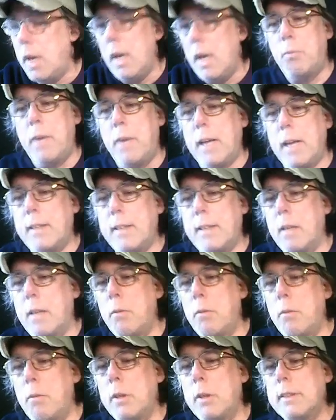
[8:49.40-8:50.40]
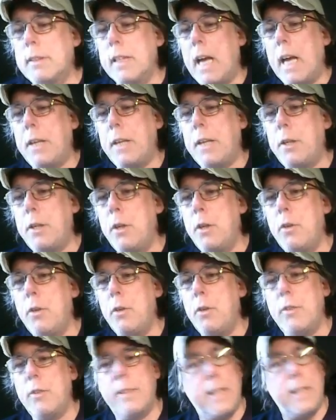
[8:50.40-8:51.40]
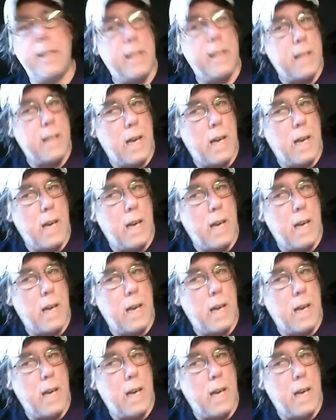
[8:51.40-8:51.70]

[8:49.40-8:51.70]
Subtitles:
But mostly I use the